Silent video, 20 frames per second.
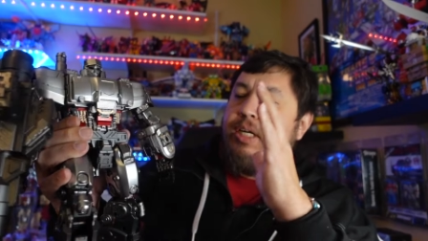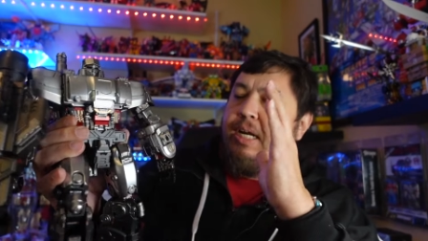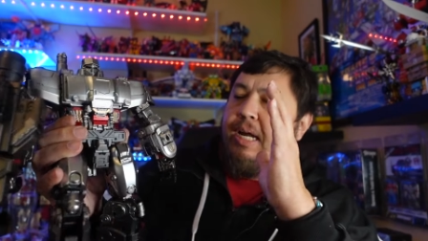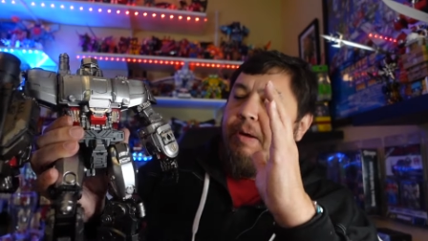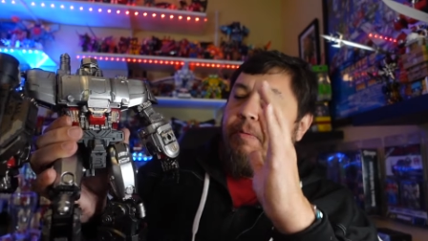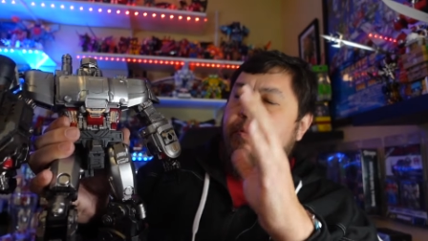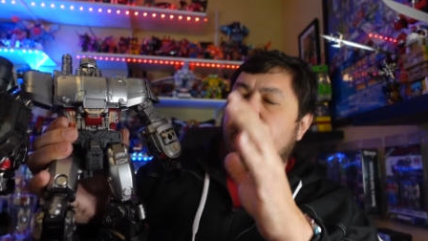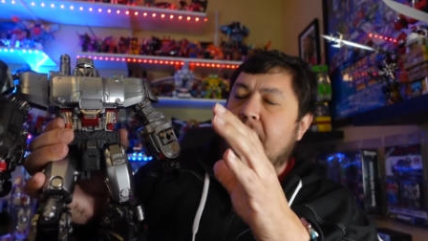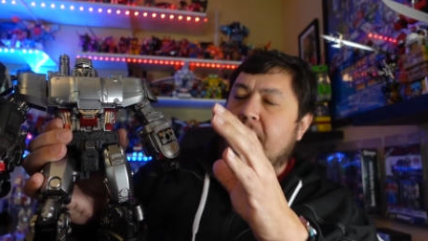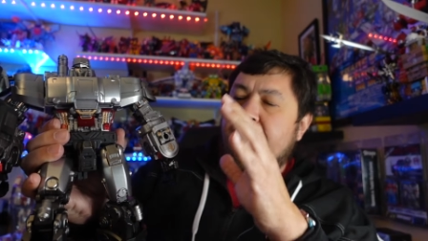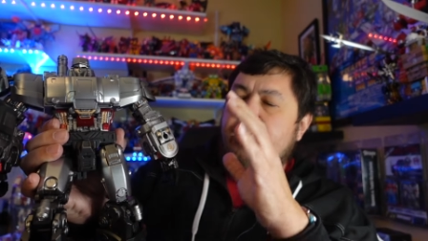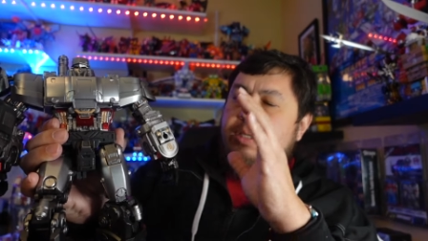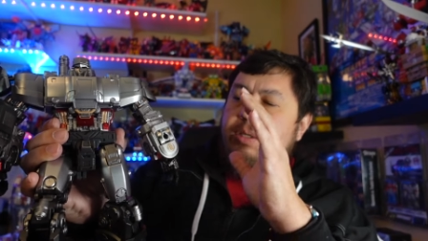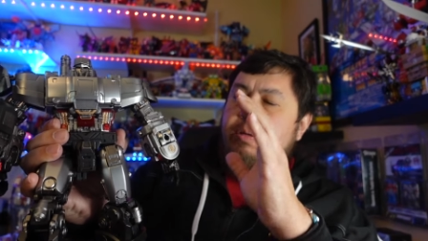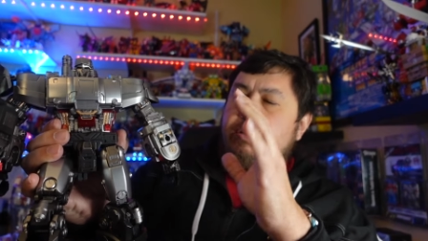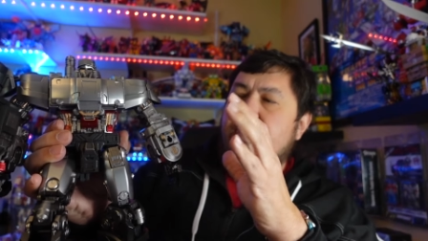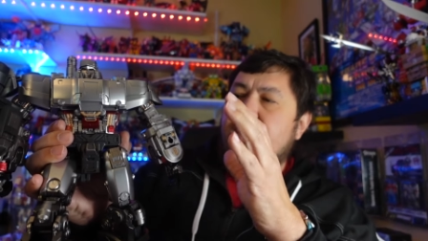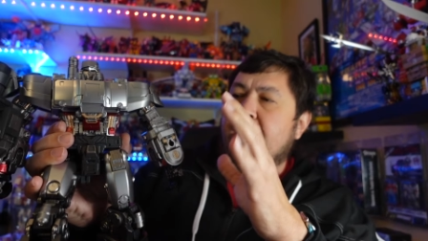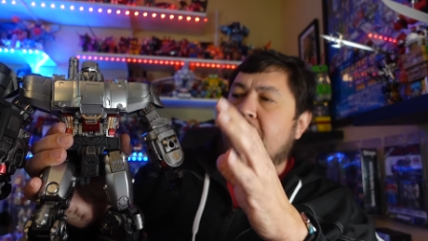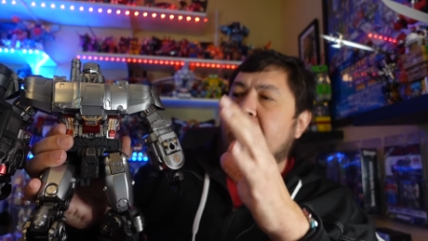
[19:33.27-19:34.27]
and I really
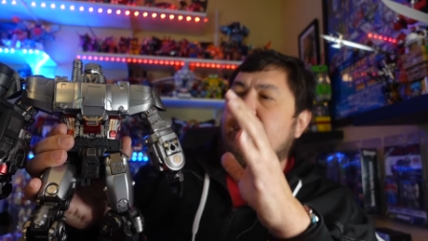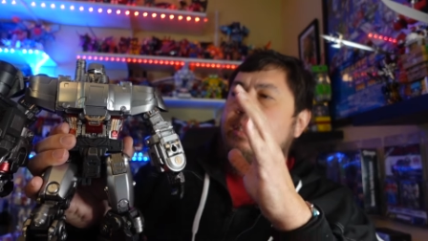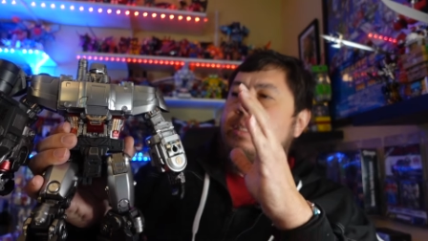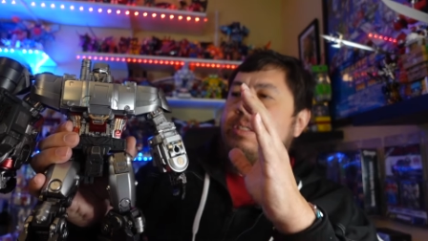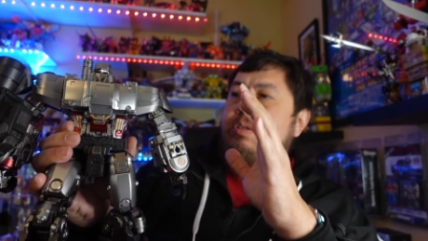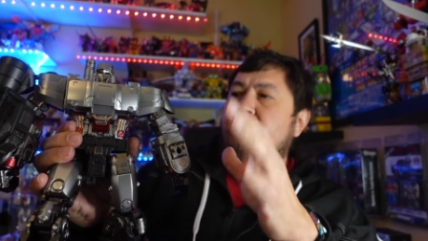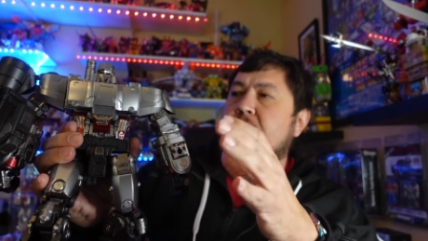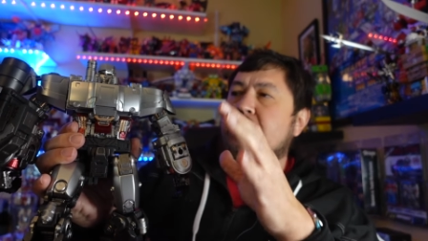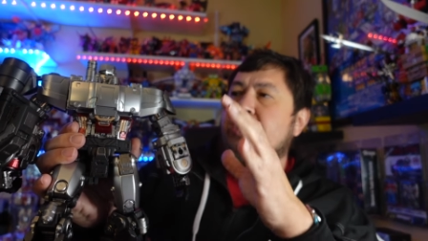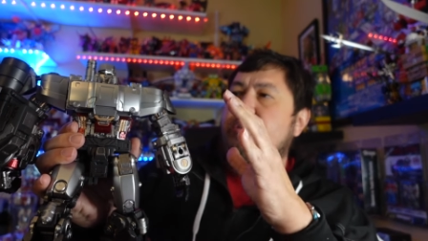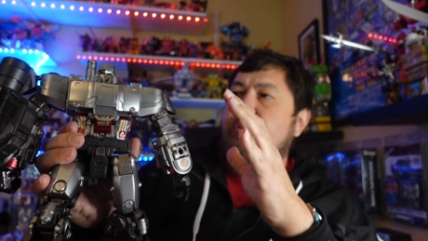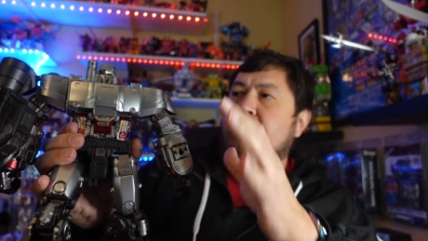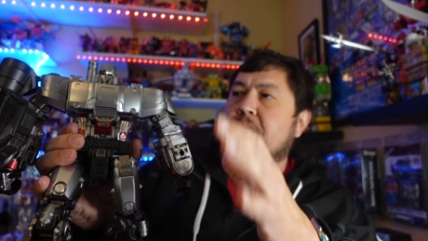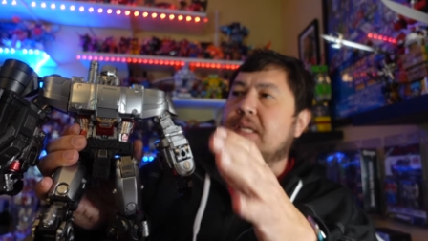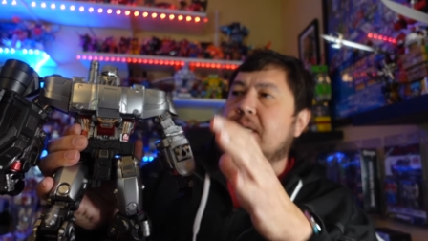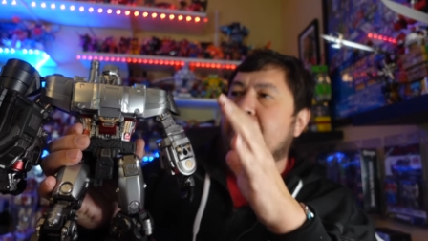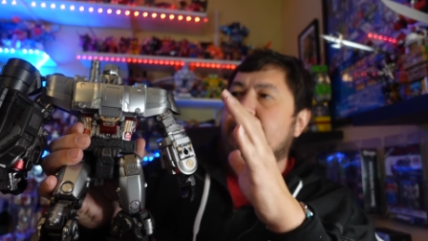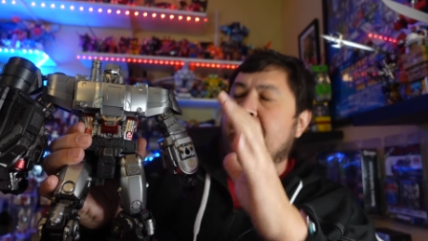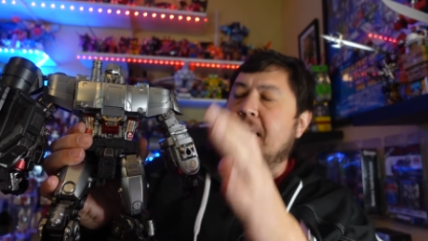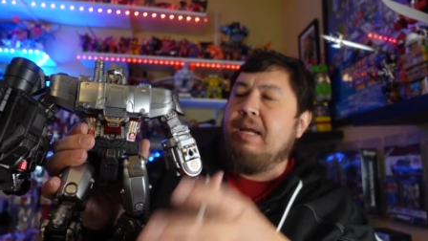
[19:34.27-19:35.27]
do dig this original
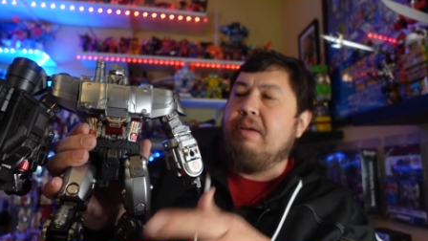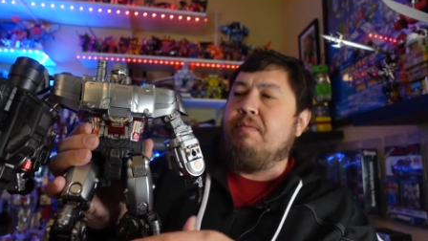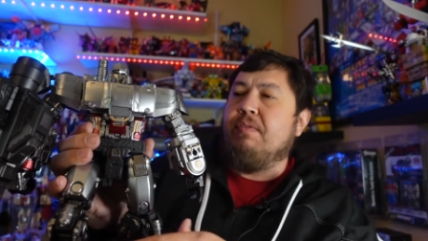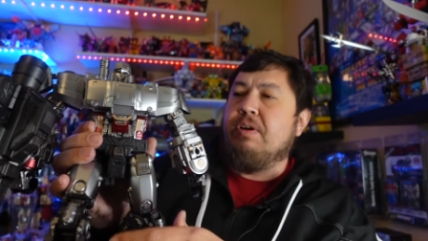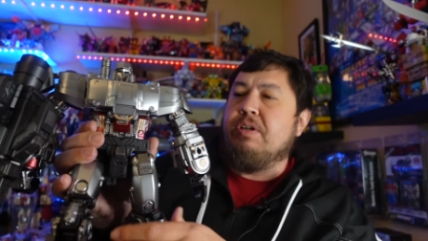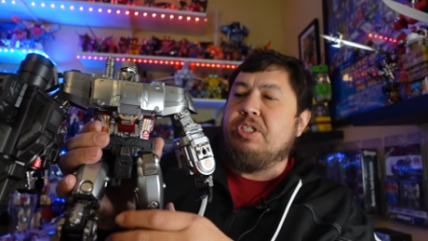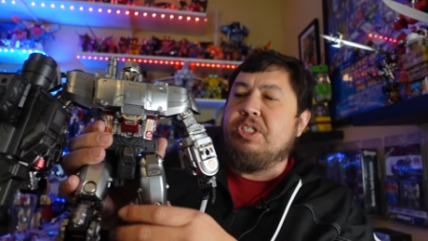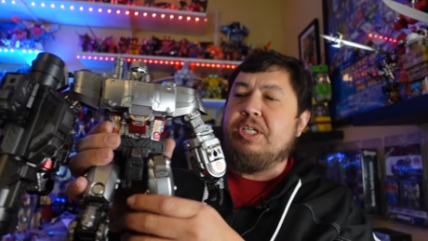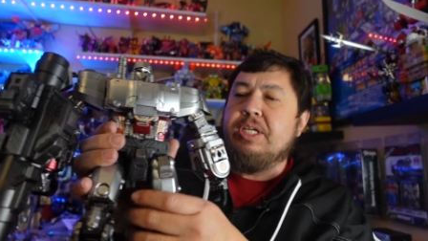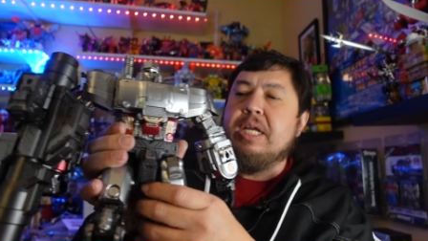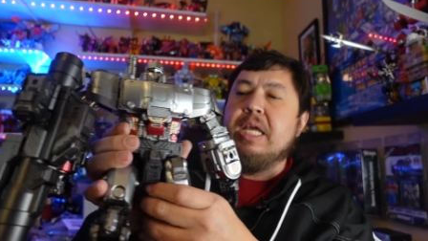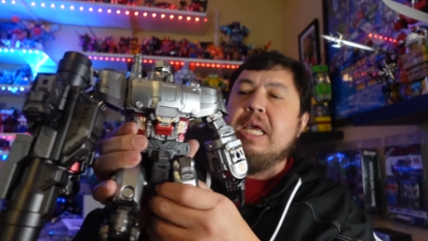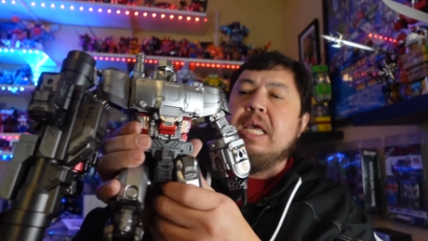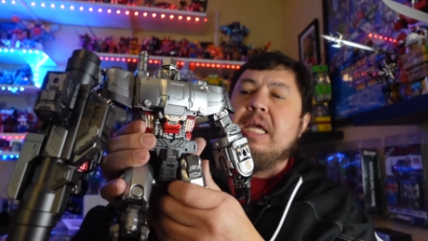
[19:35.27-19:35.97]
clean paint version.